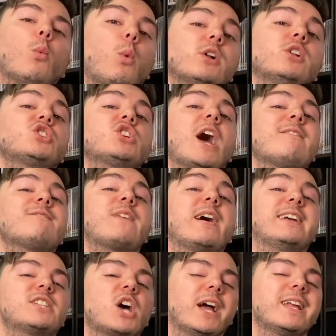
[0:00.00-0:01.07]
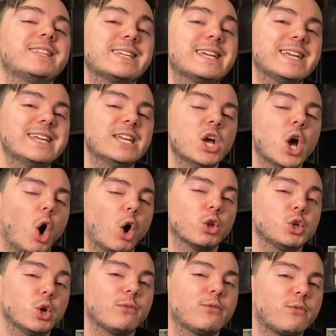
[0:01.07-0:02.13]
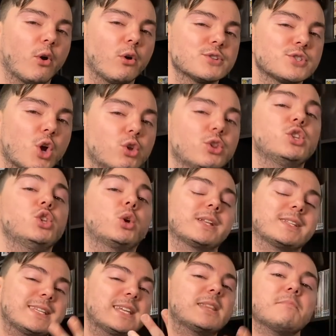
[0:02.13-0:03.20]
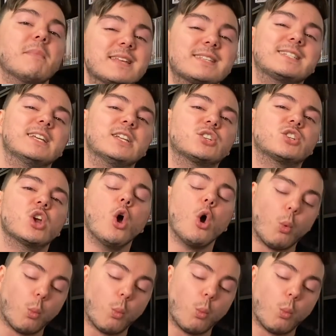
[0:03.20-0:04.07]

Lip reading: why don't you have Face ID on your phone so only you can see the message?